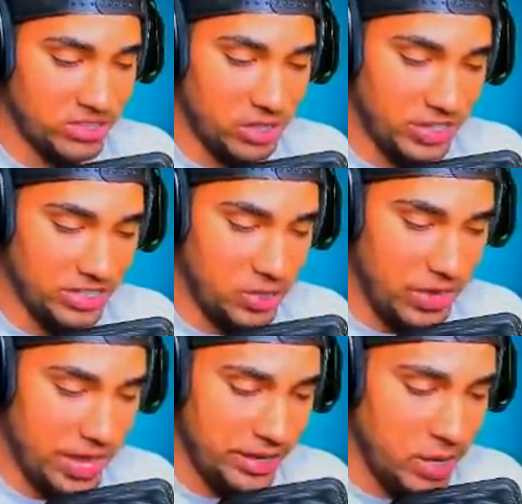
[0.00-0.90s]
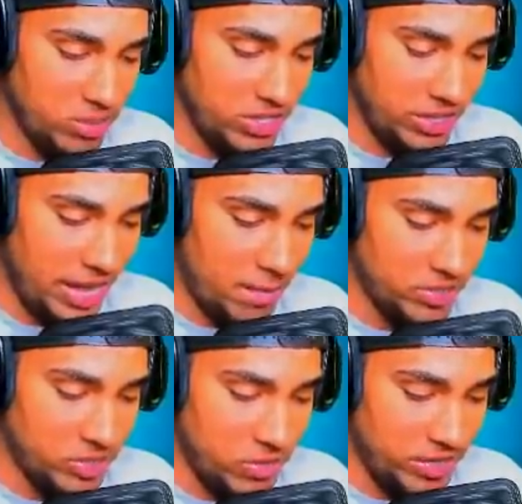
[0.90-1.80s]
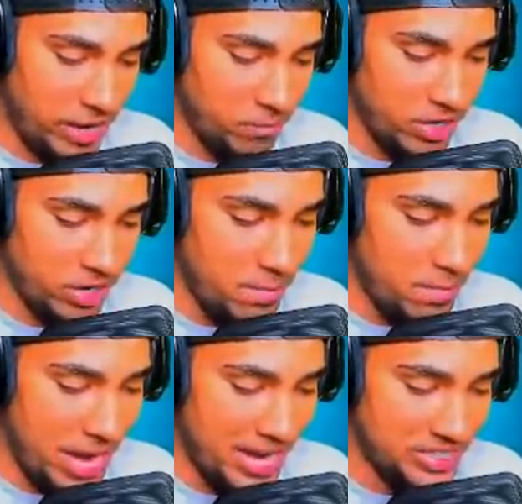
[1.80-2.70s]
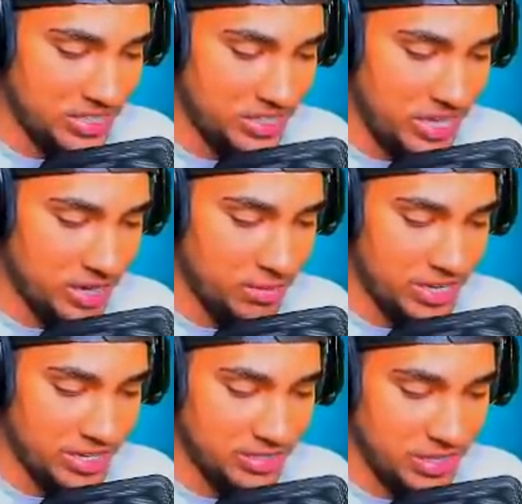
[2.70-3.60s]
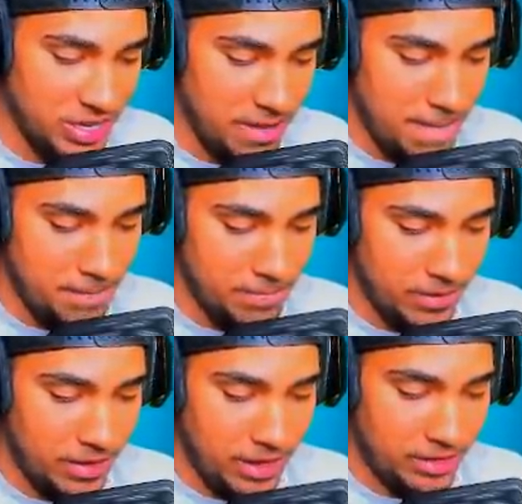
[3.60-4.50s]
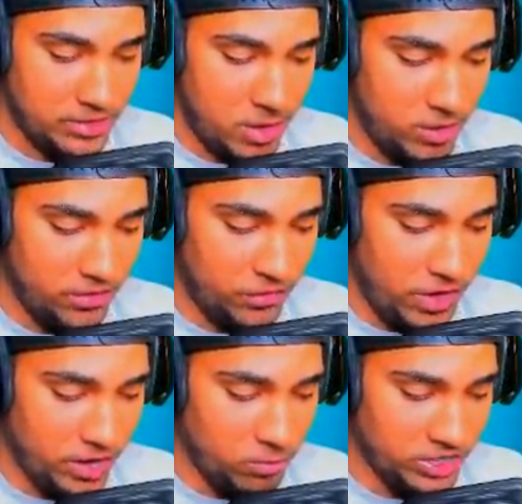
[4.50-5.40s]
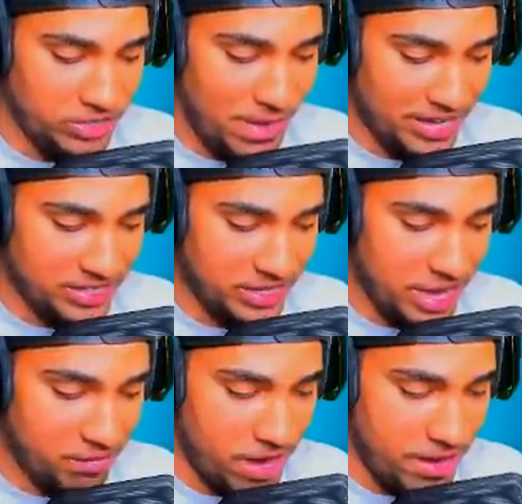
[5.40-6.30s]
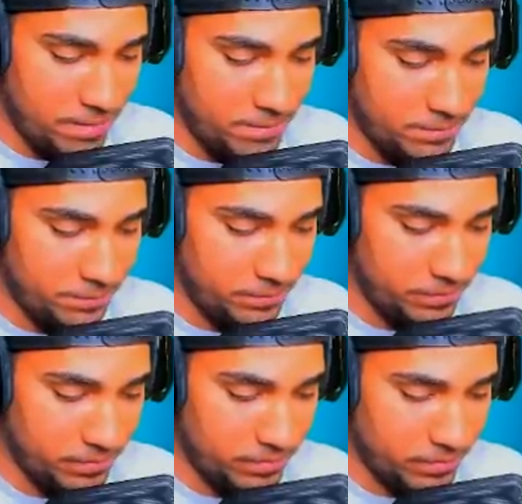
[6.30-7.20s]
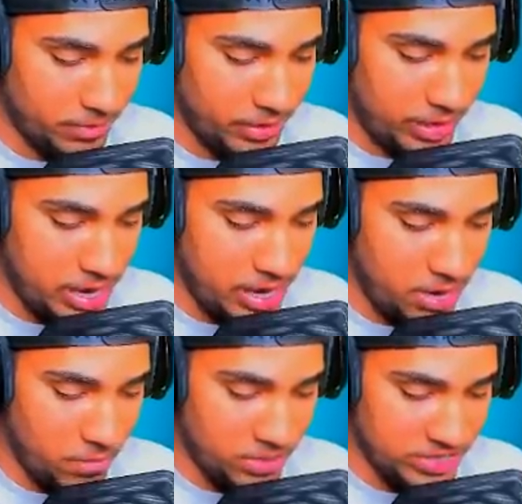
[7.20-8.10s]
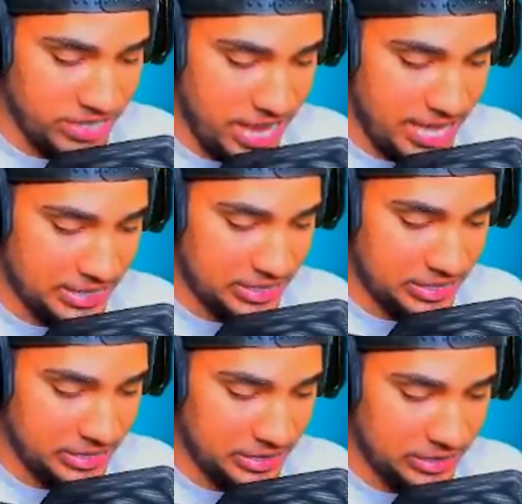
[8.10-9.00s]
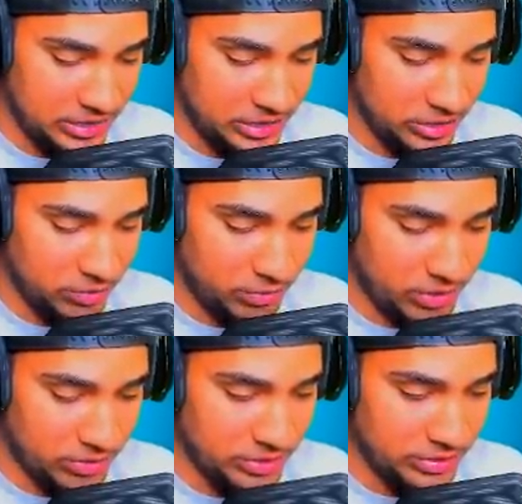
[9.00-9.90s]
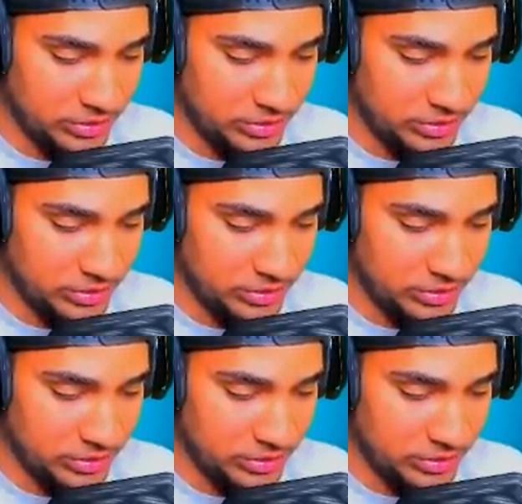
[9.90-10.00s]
So let's go ahead and go to the laboratory, and we're going to max this Yeti because it's only fun once you max the guy, right? Uh, where's he at? Shoot, bros.